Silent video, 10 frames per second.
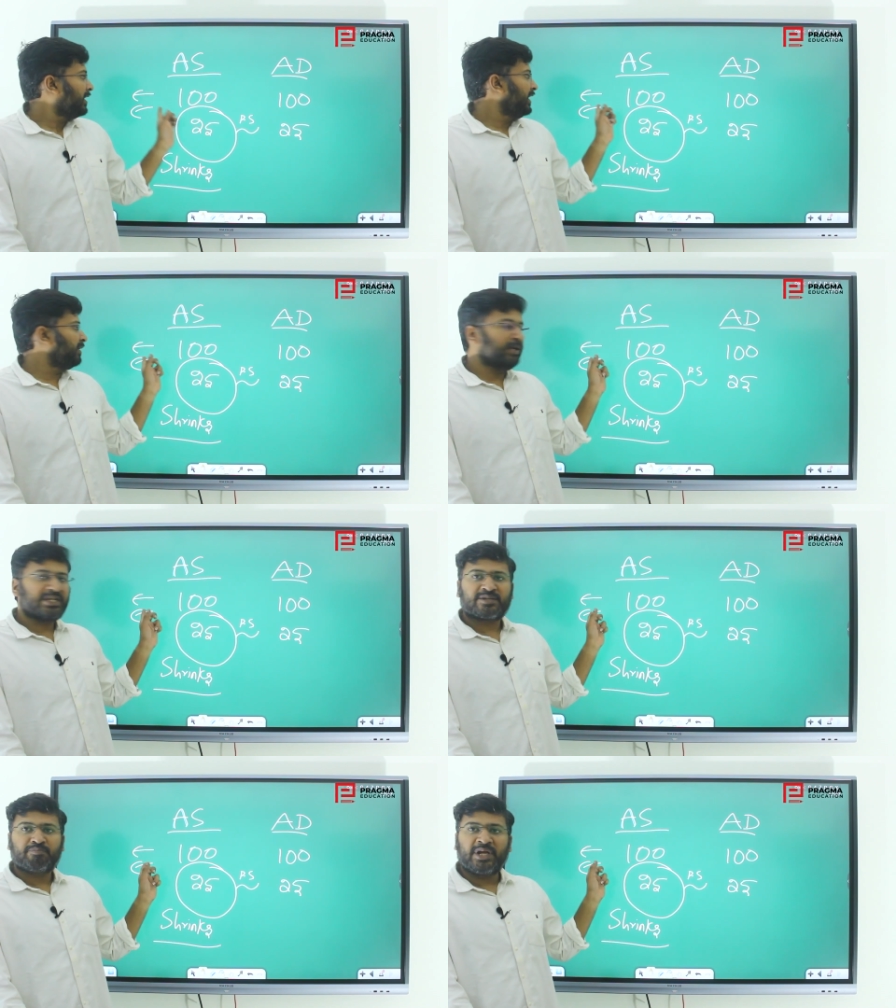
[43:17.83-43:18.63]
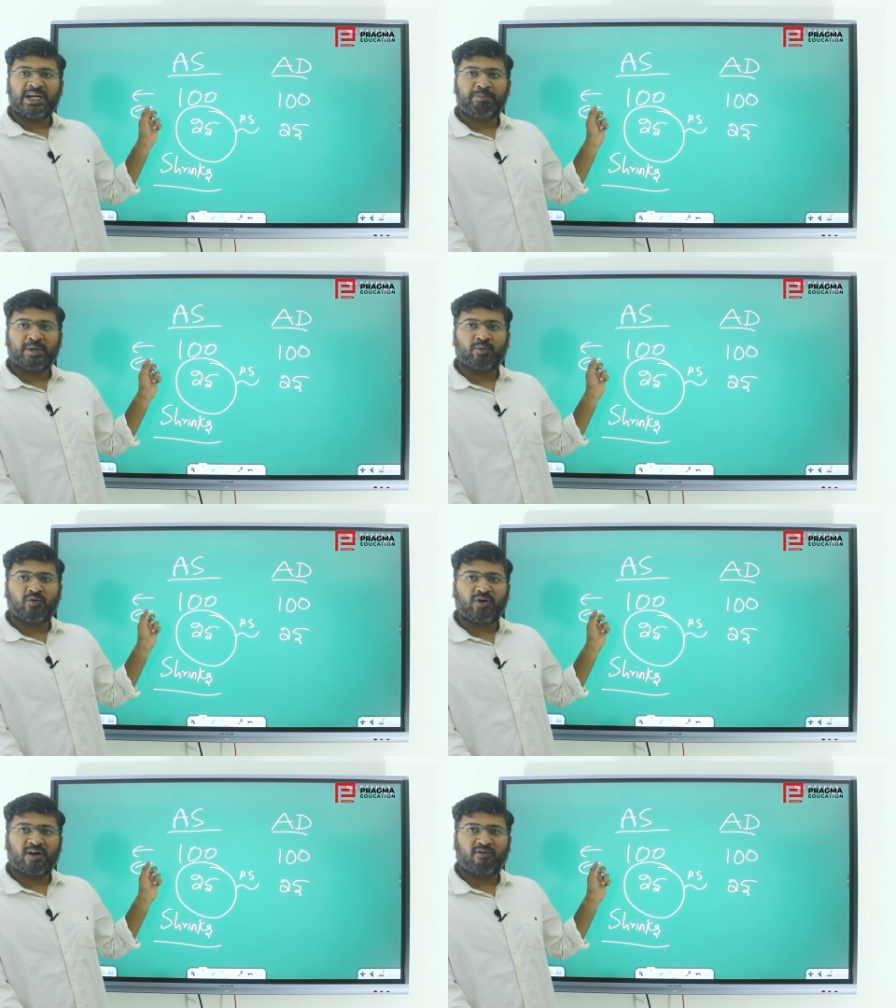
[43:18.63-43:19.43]
it means many people
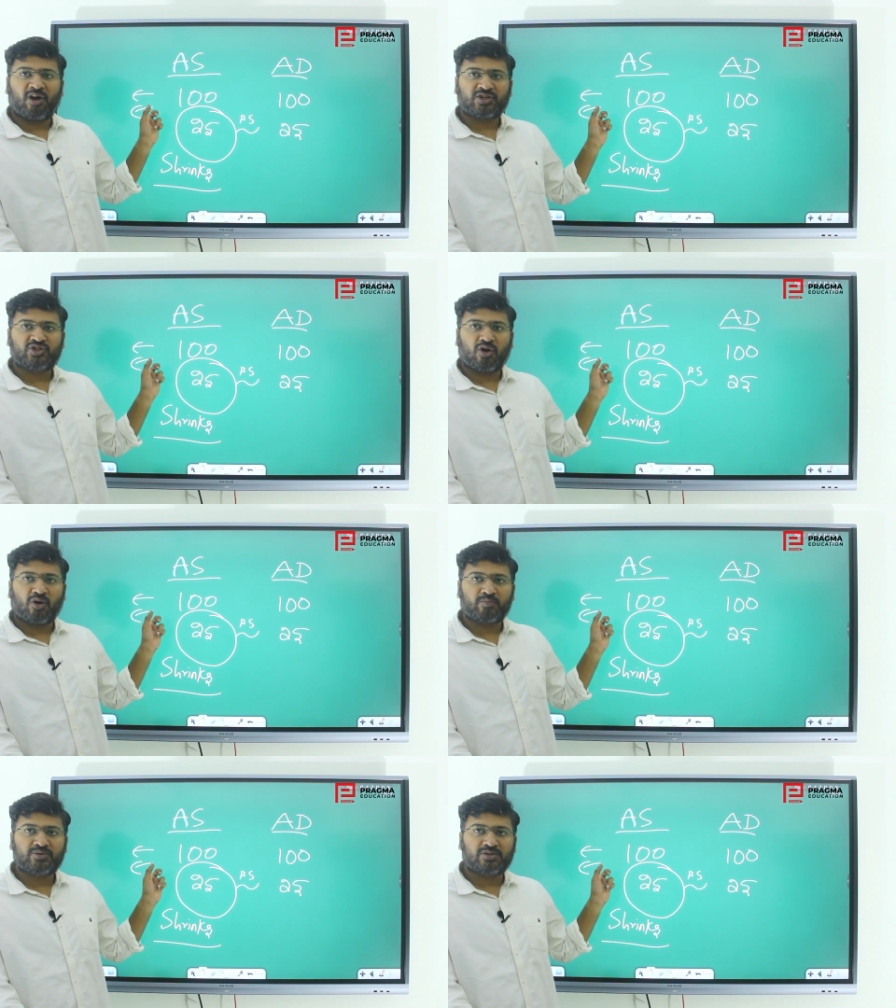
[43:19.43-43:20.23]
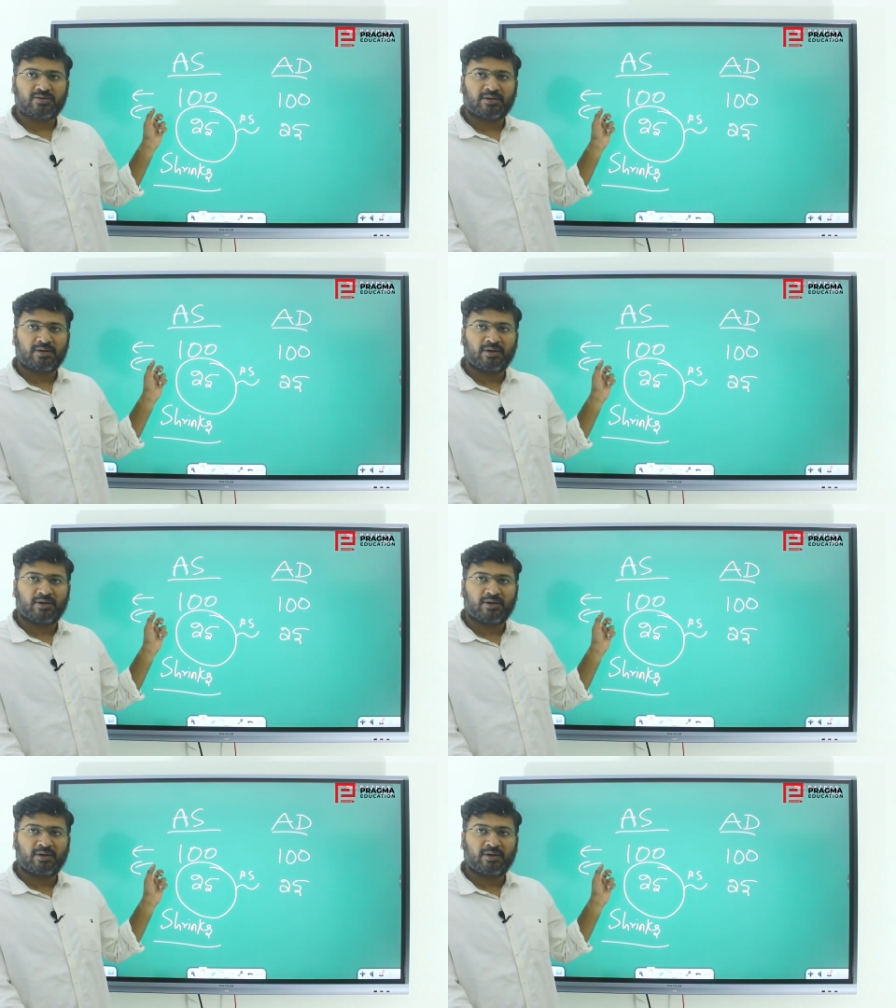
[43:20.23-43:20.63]
would have lost jobs.